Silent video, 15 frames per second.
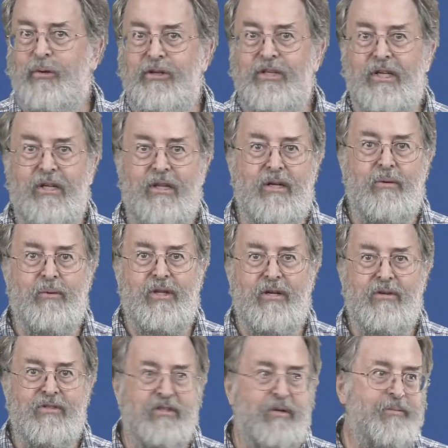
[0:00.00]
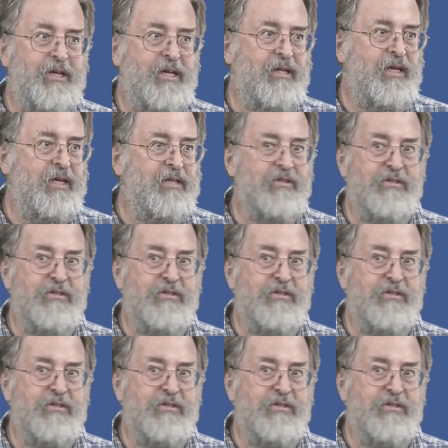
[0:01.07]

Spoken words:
particularly when there's something like